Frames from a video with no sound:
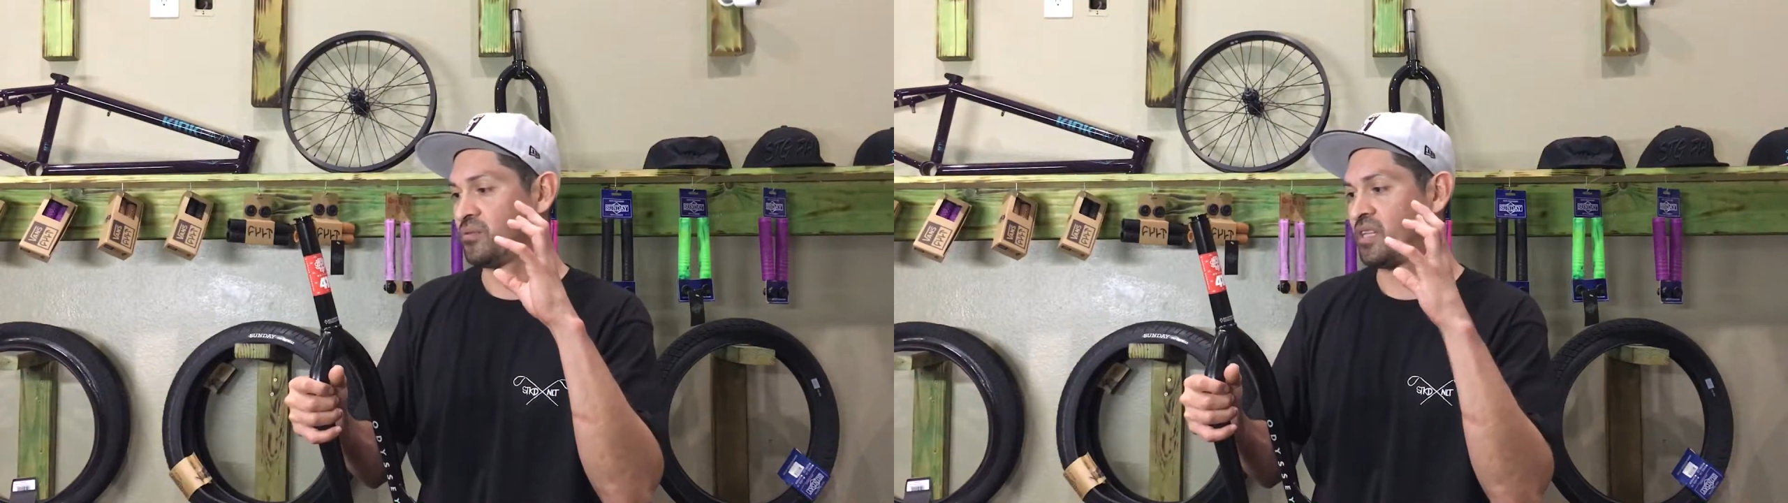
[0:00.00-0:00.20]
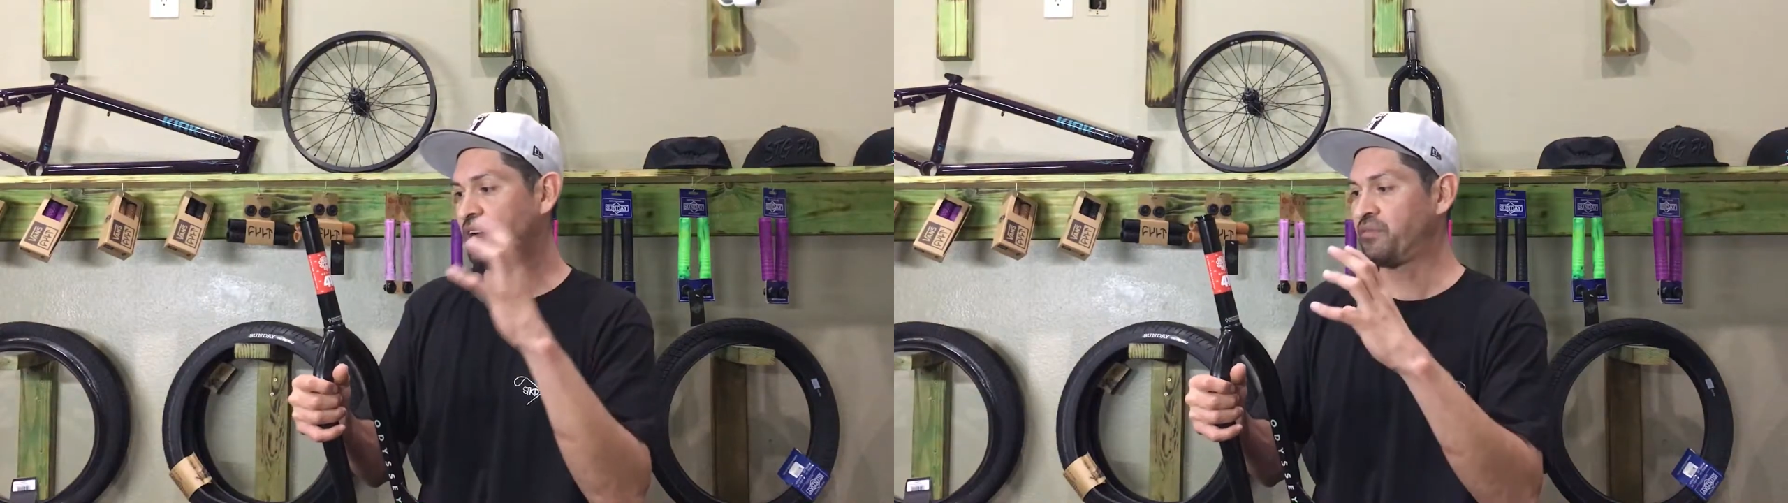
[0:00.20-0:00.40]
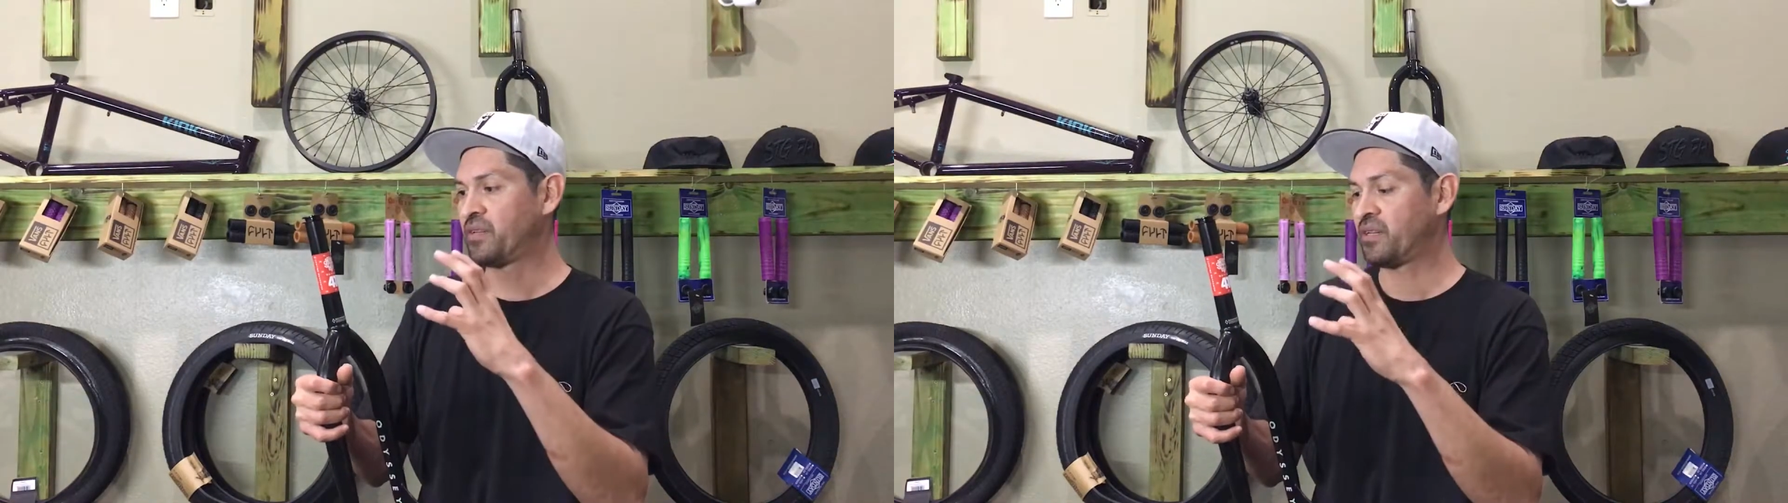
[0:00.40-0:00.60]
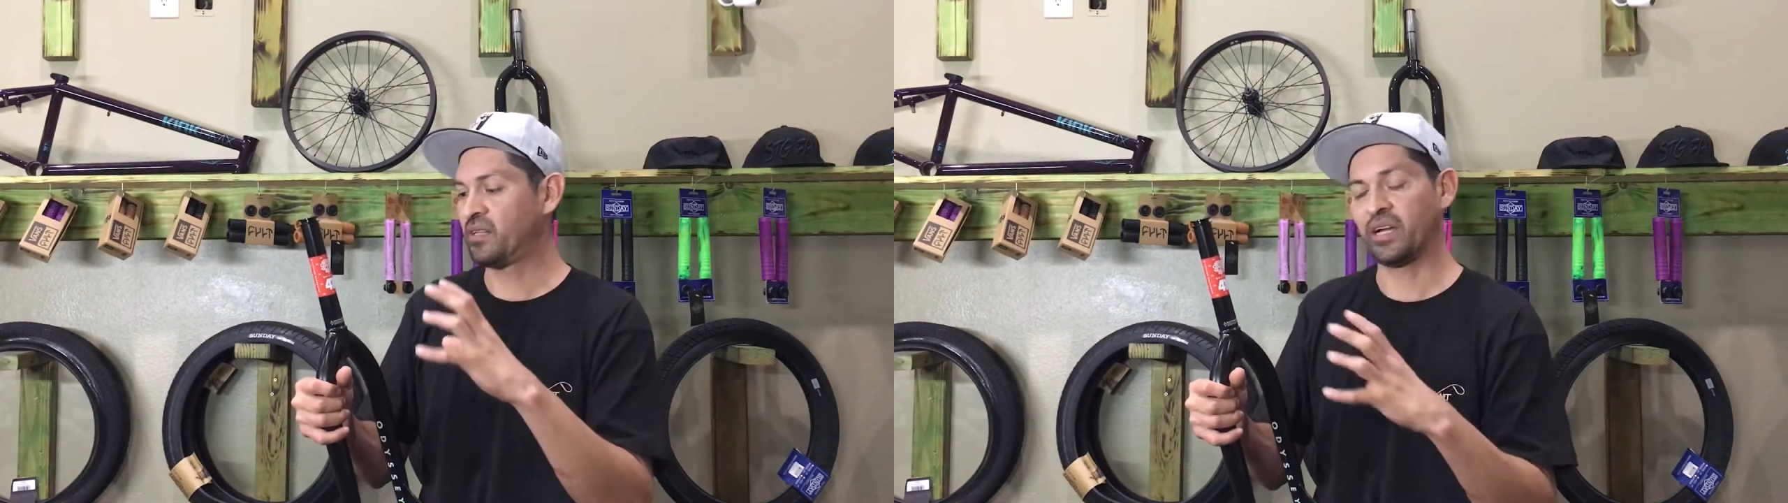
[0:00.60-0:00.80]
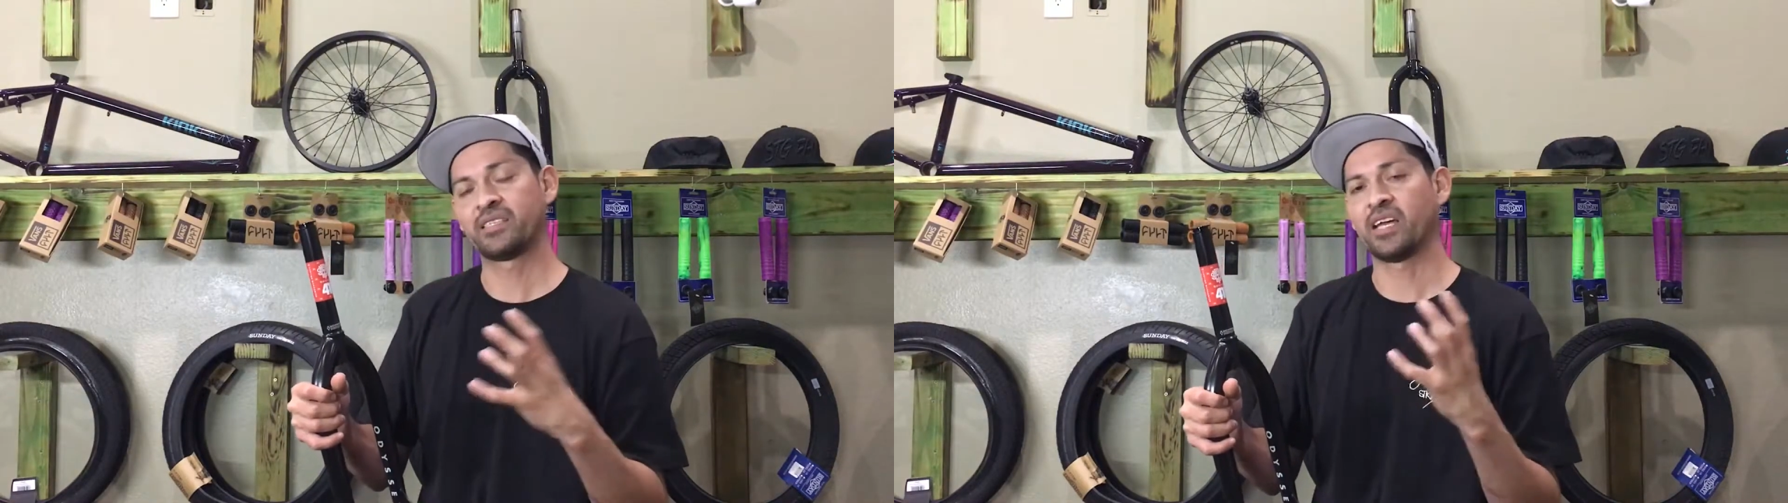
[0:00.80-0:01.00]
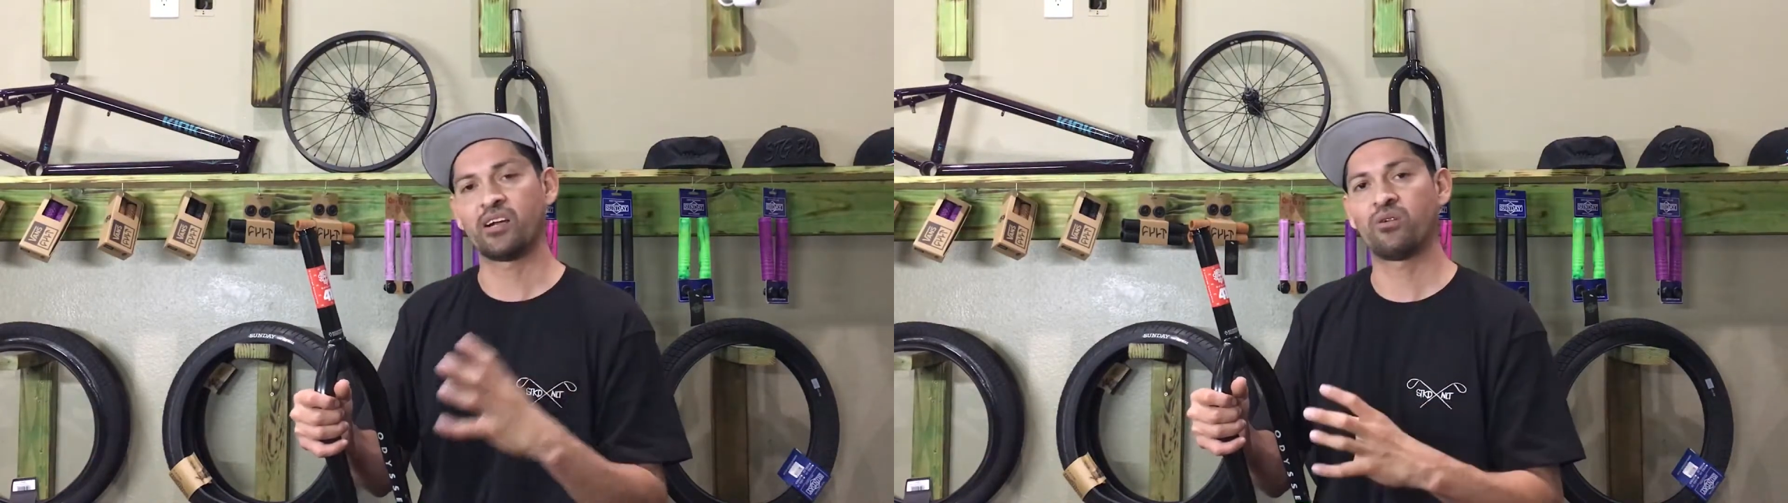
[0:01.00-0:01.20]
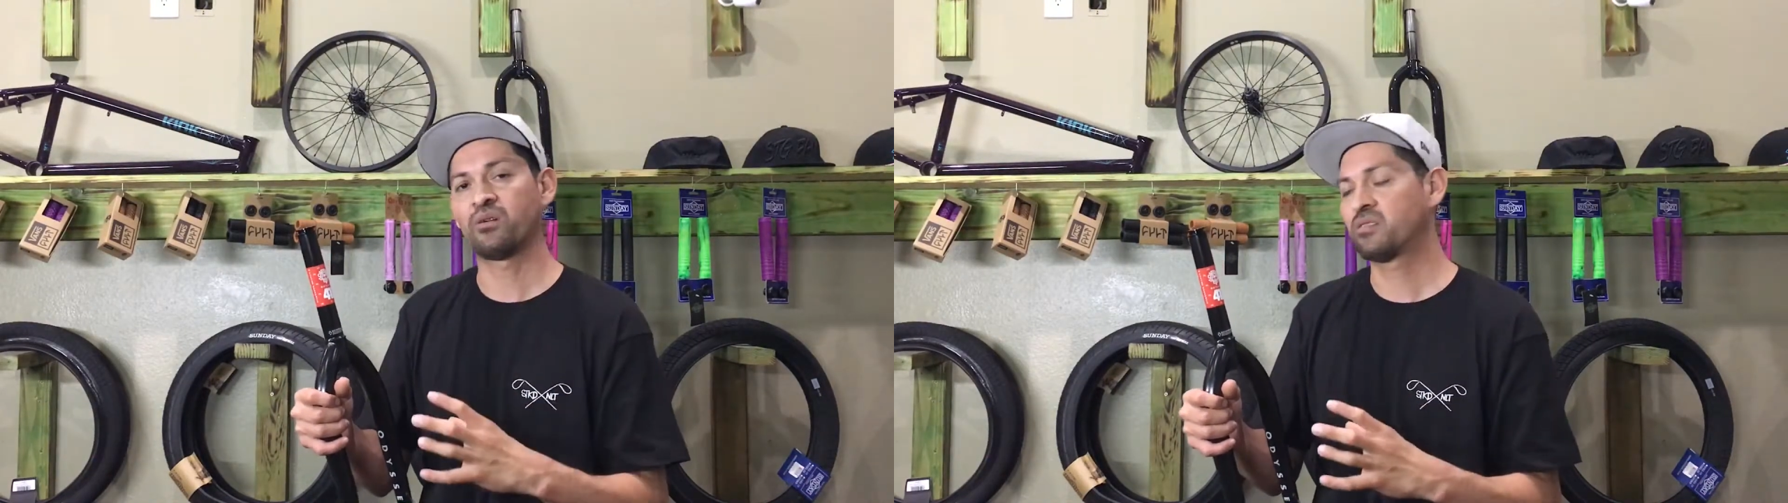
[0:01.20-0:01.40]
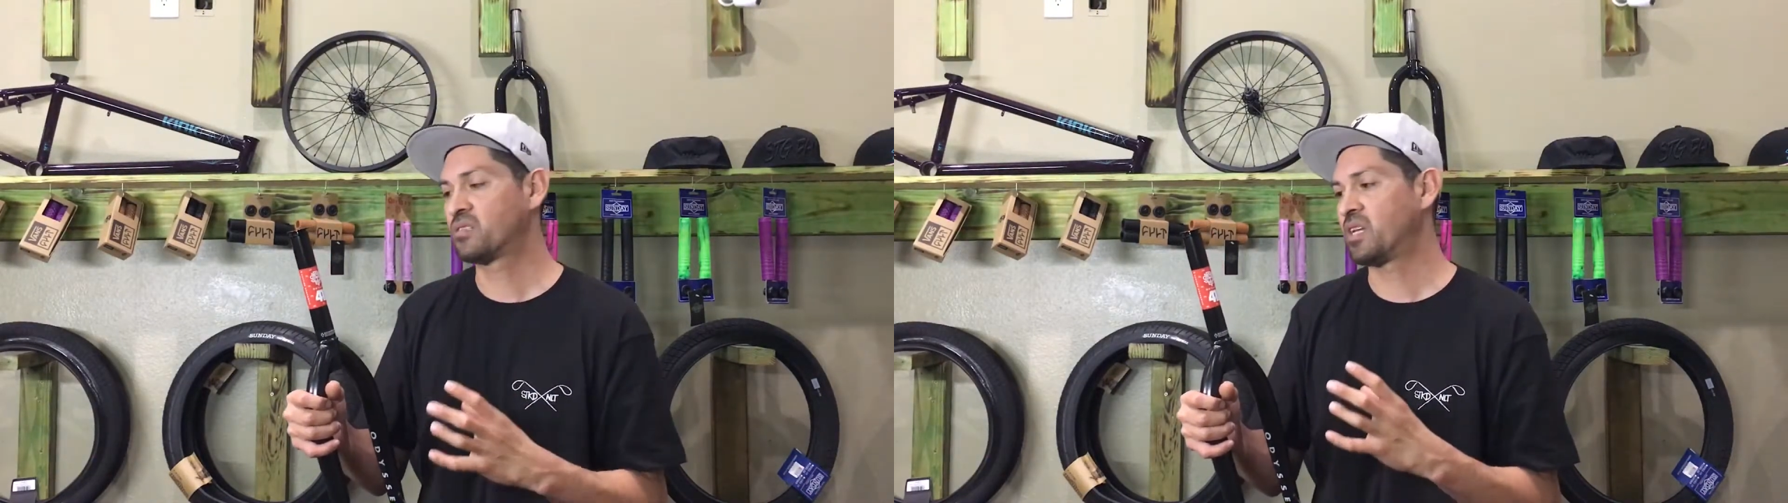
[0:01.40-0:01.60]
definitely like take